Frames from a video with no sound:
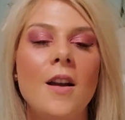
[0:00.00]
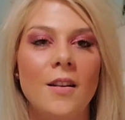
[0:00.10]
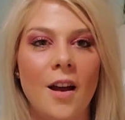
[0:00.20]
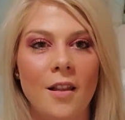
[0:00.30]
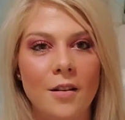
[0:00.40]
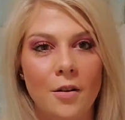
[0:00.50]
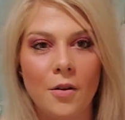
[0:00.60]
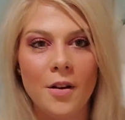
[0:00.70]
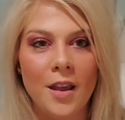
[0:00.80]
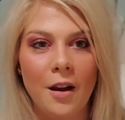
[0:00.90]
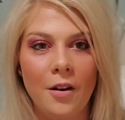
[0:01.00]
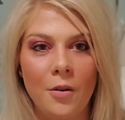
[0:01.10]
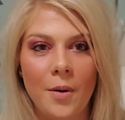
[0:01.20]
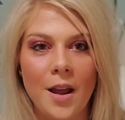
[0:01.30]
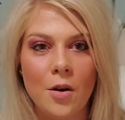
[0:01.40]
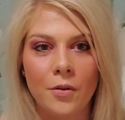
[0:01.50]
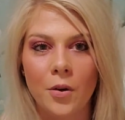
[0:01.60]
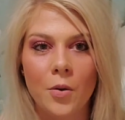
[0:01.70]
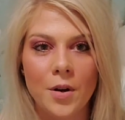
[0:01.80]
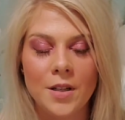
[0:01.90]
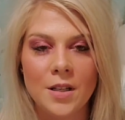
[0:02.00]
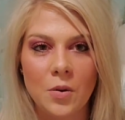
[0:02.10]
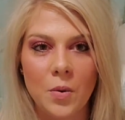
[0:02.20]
Got a little carried away over quarantine